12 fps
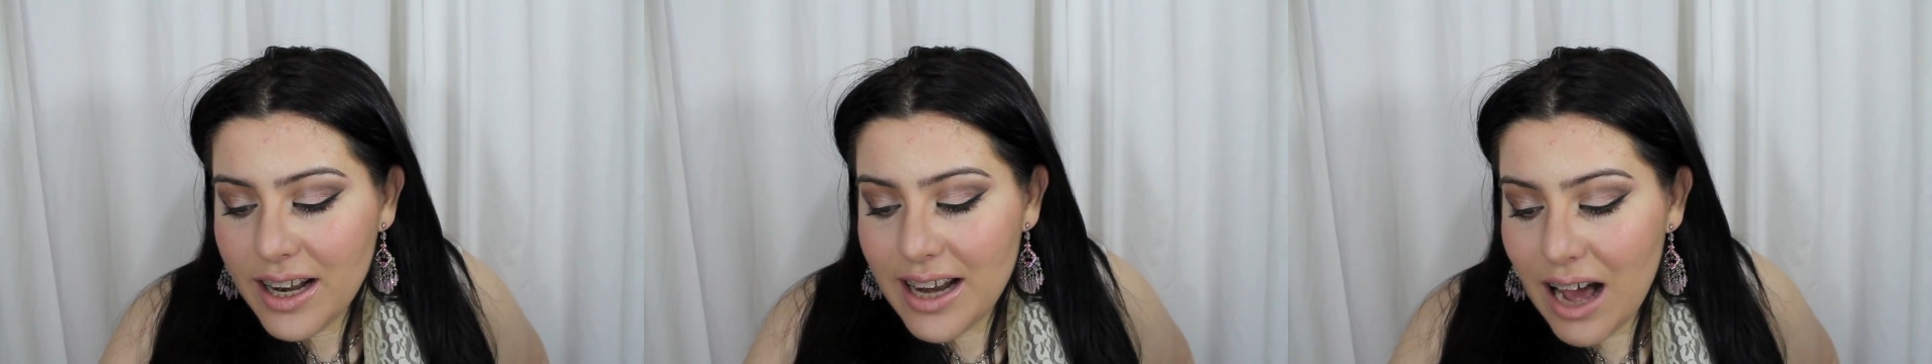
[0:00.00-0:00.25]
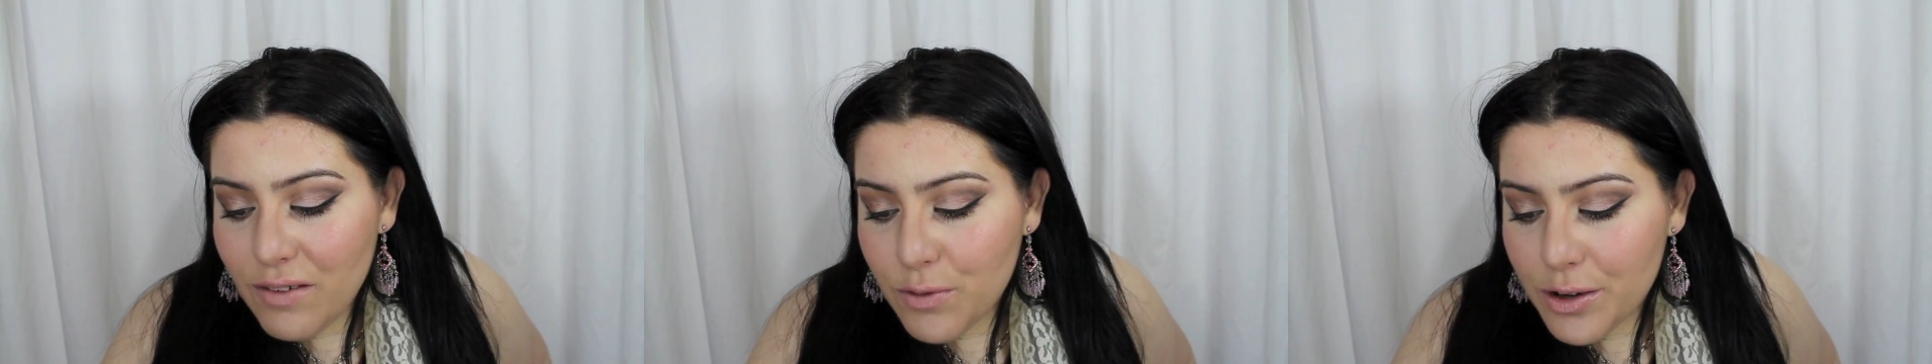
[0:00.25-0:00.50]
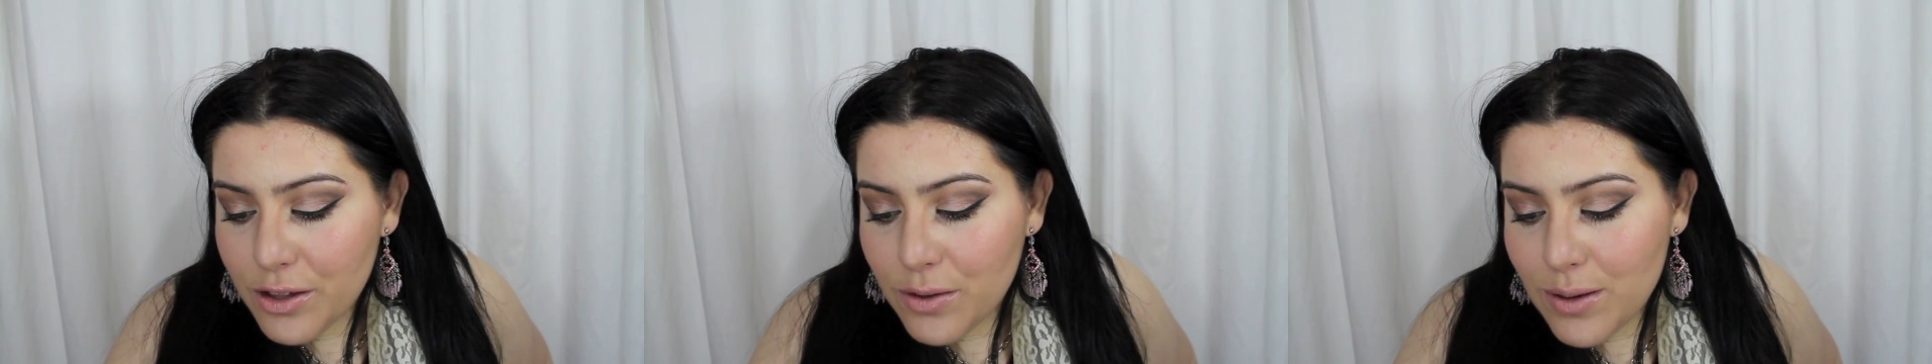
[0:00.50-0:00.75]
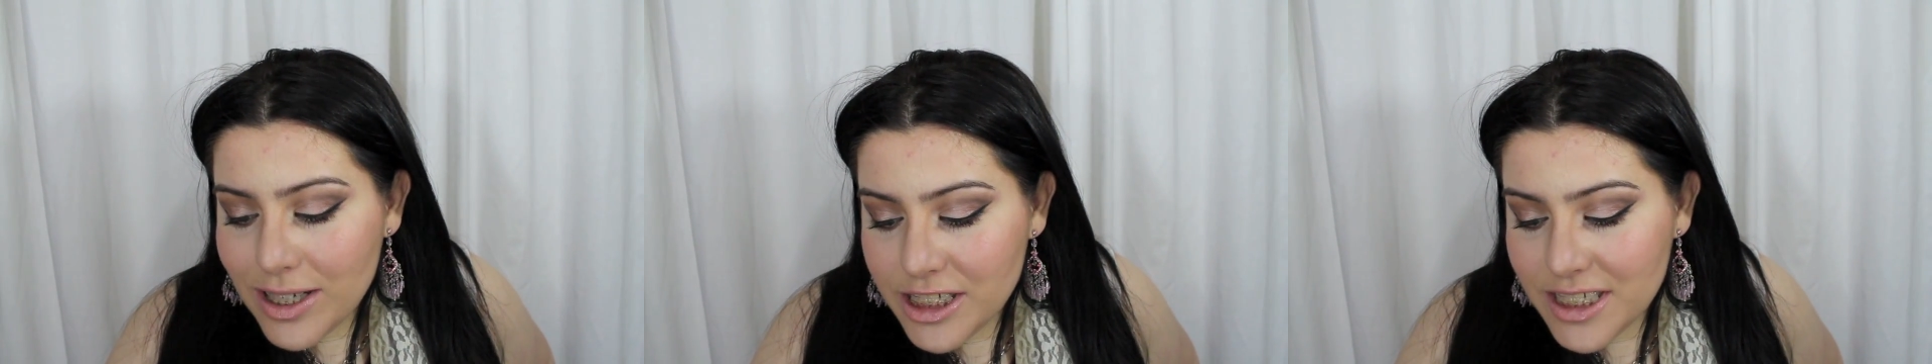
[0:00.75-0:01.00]
Now for the
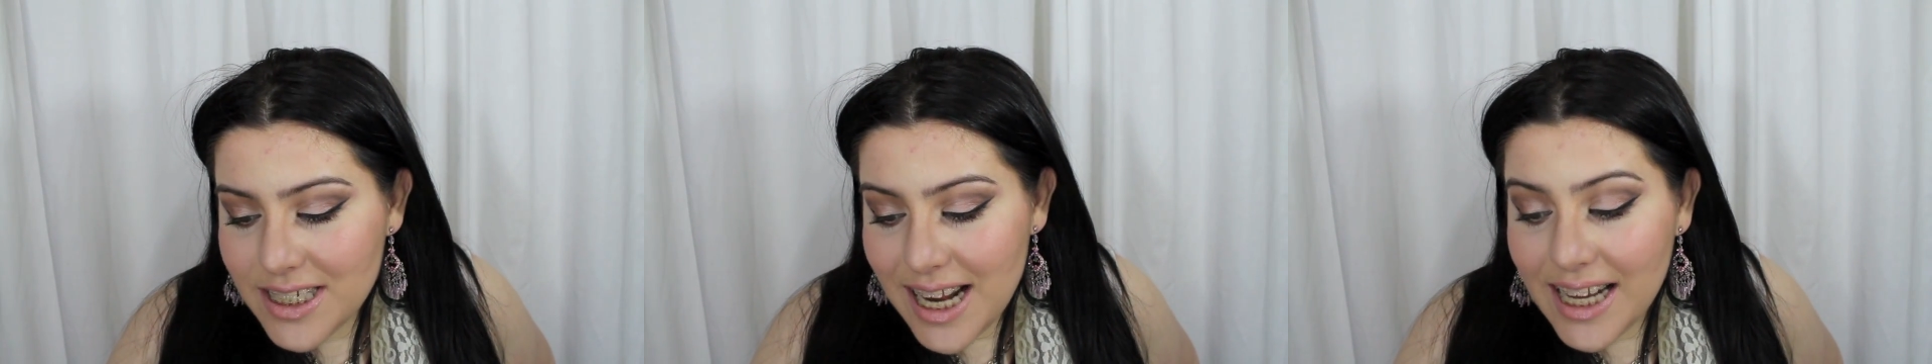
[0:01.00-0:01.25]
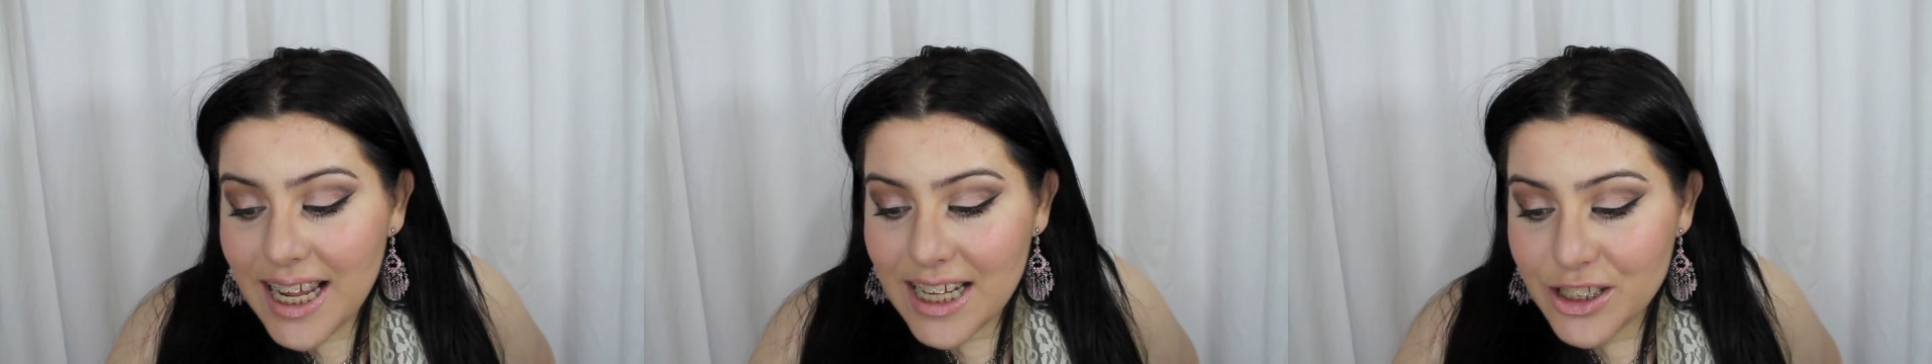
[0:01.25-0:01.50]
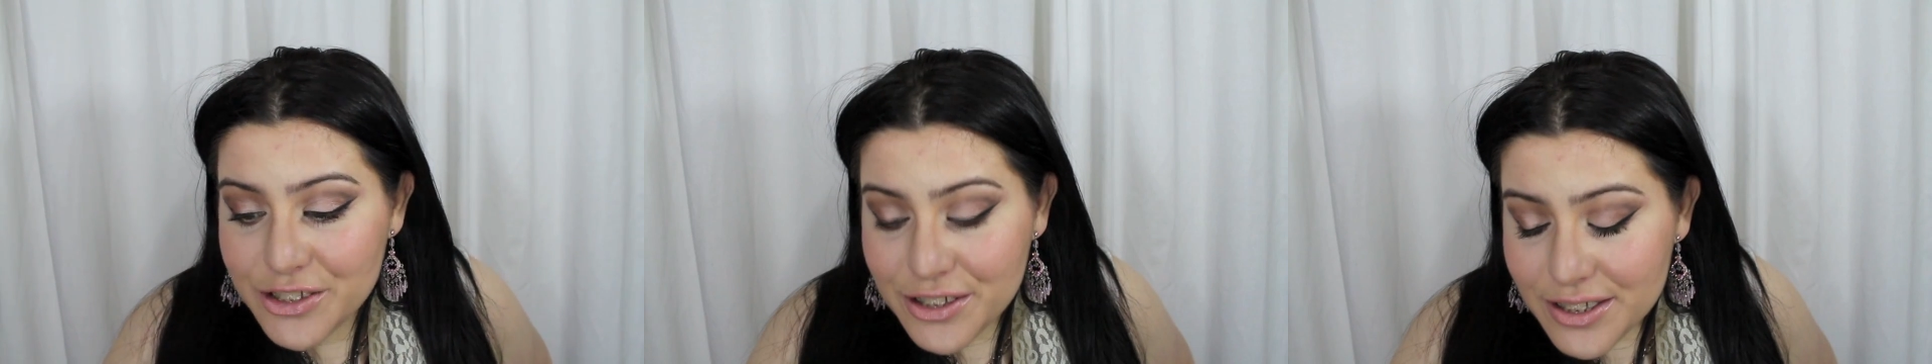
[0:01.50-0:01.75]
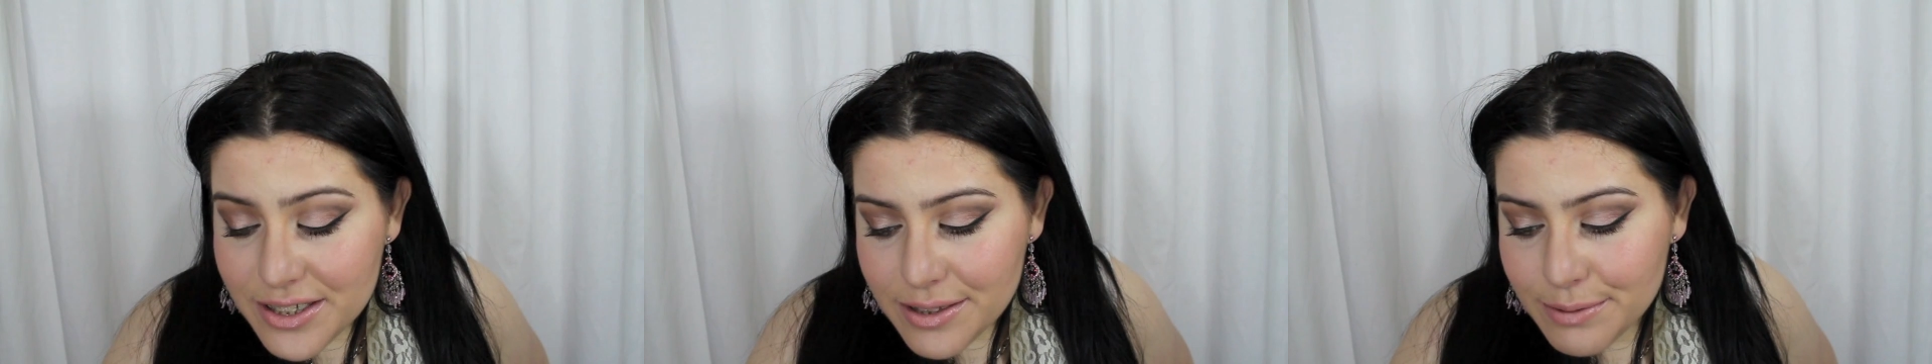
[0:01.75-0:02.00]
question and
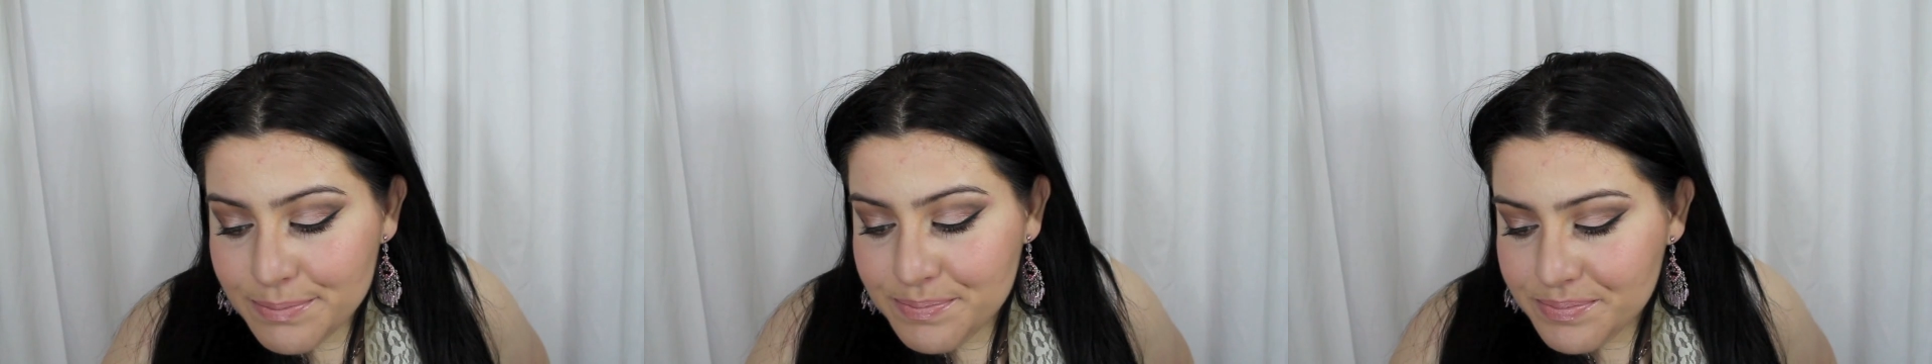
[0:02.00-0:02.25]
answers.